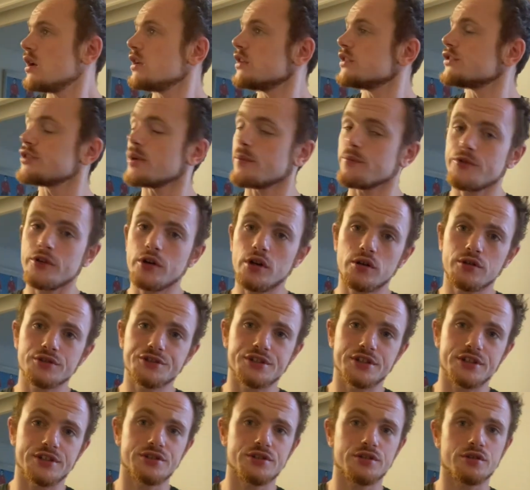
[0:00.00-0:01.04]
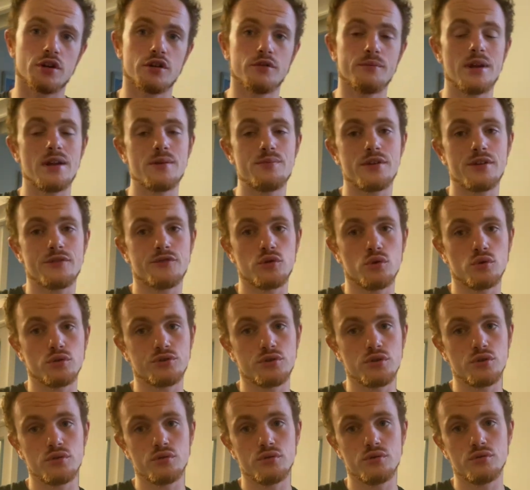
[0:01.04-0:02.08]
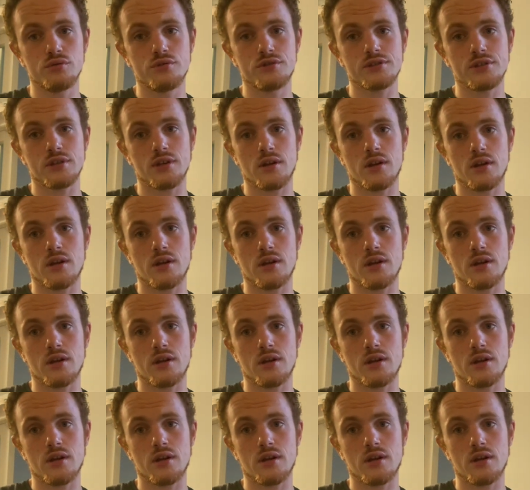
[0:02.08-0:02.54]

Something else is, you know, maybe if you're a dude,